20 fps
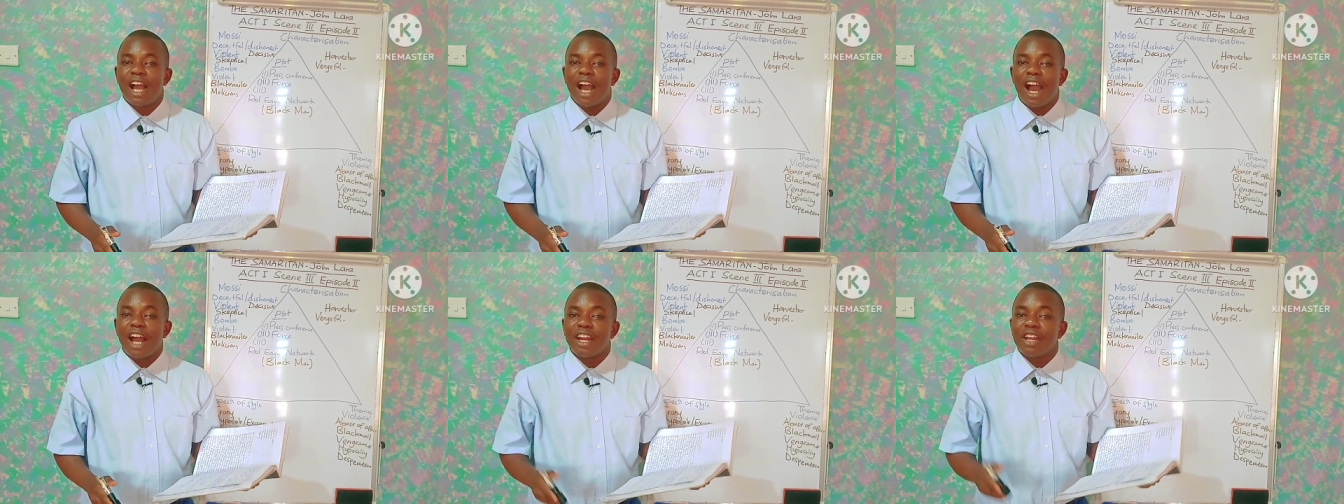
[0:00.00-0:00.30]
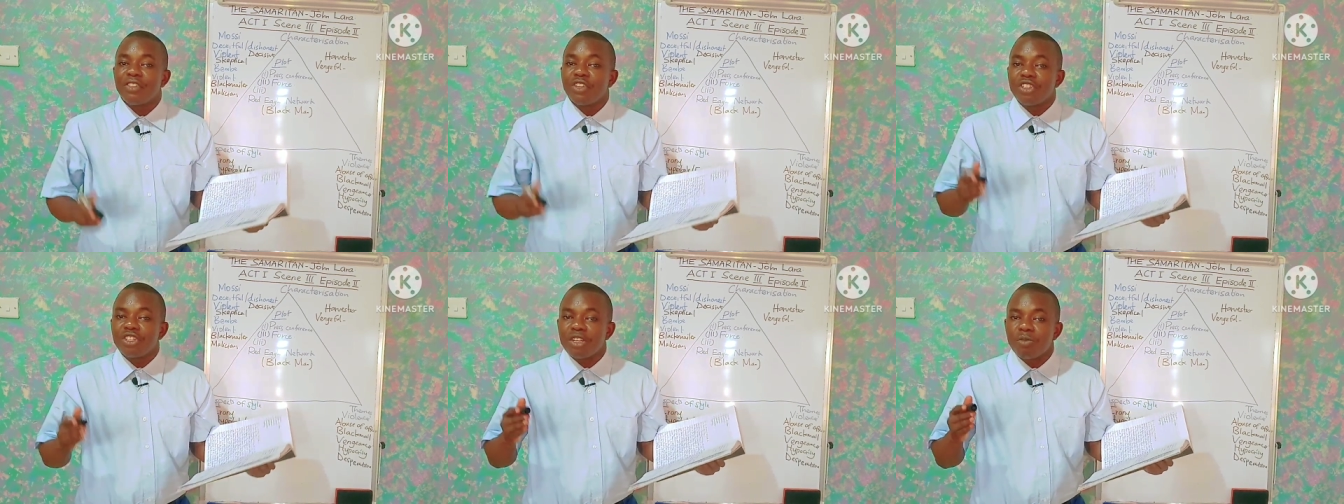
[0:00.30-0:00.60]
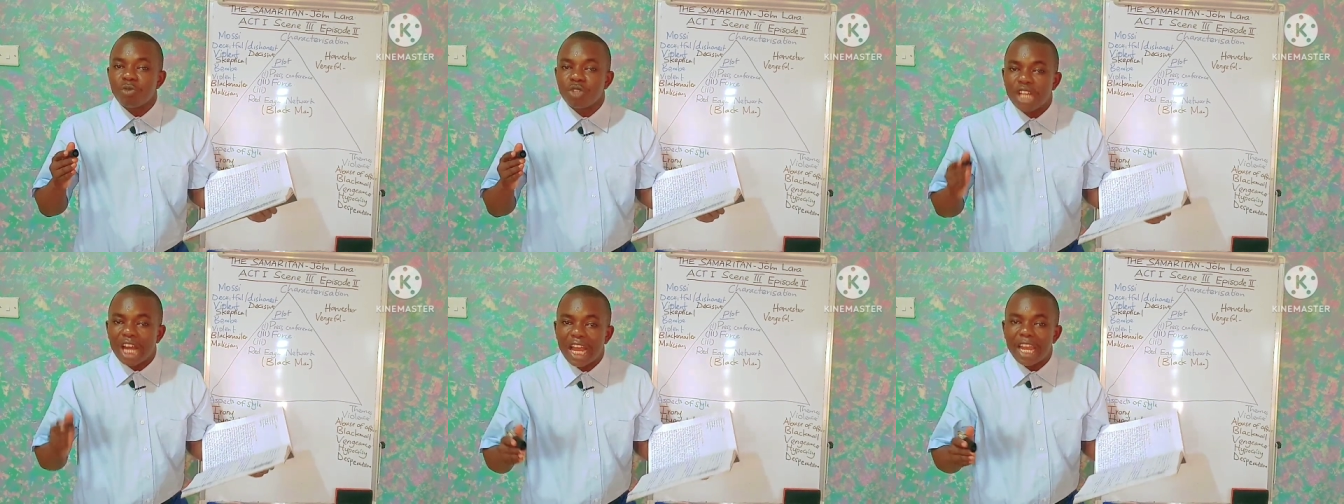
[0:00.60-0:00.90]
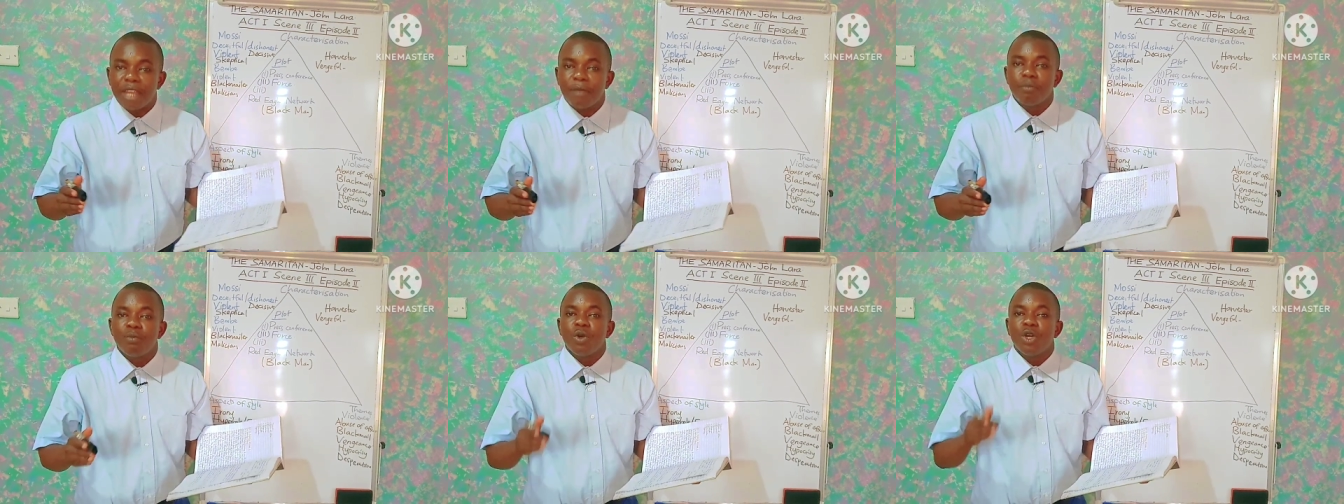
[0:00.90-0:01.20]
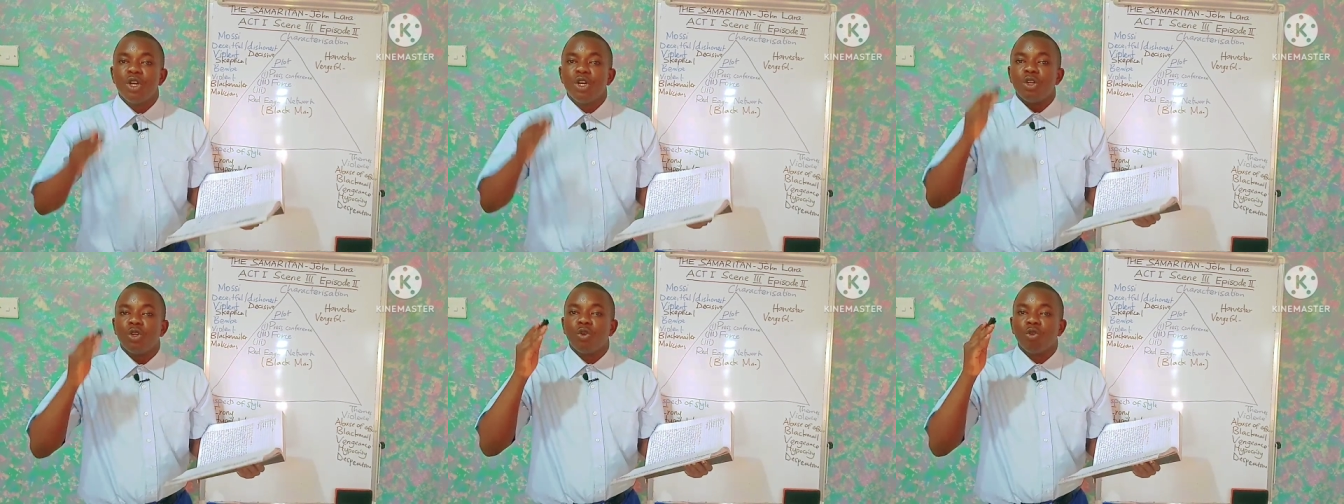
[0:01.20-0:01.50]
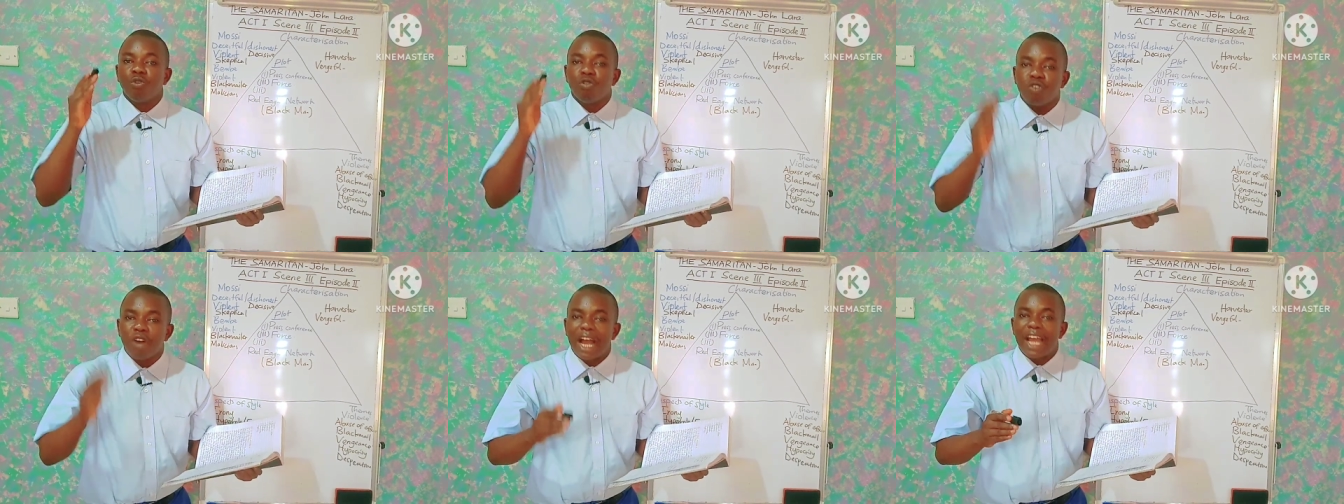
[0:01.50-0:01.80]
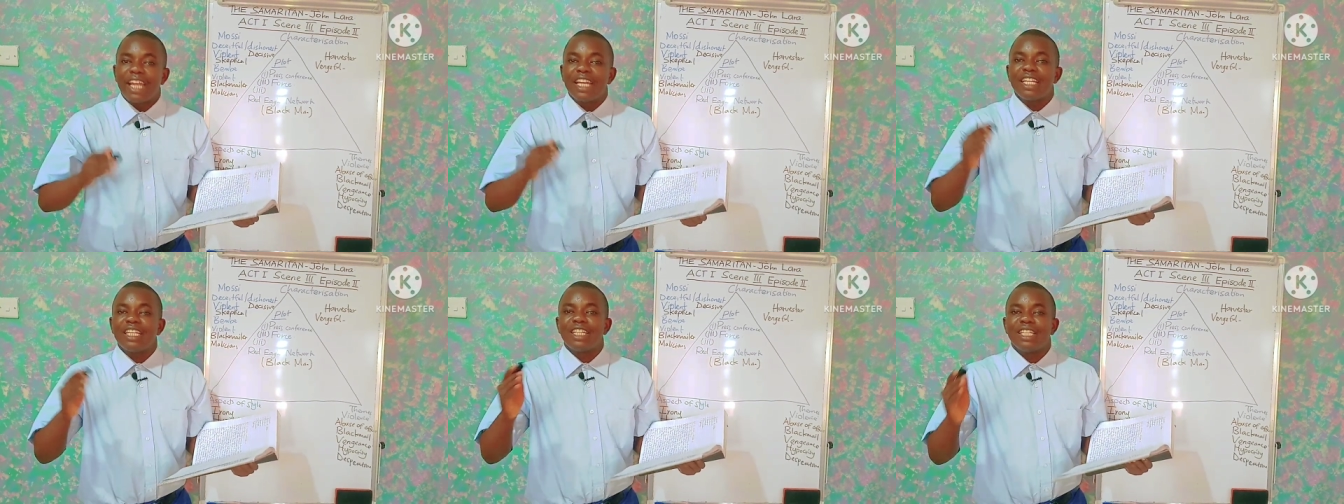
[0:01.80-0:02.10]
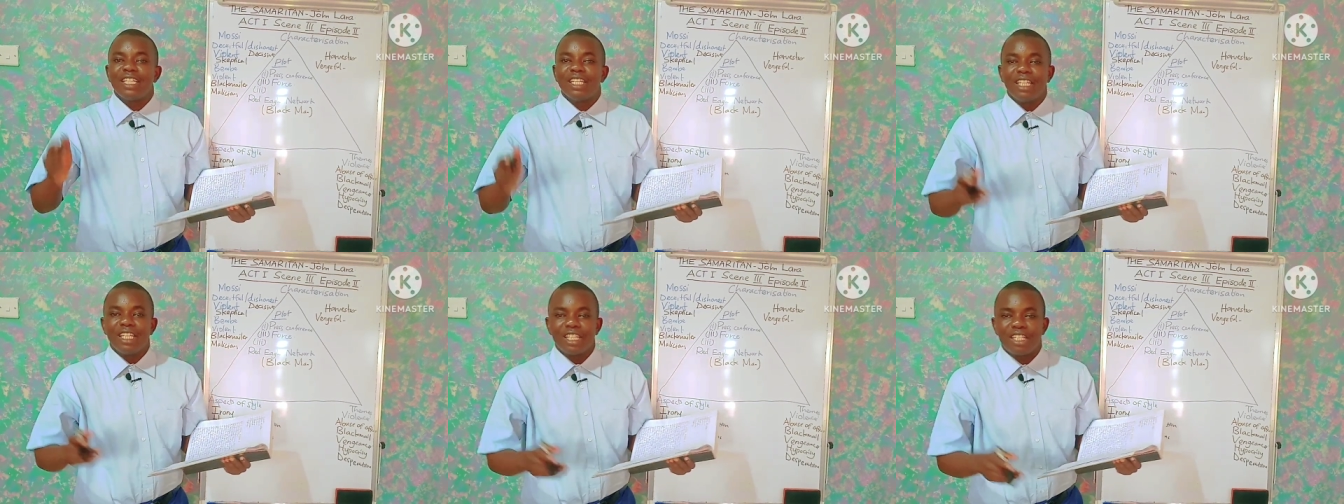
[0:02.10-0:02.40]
and at the same time to fight the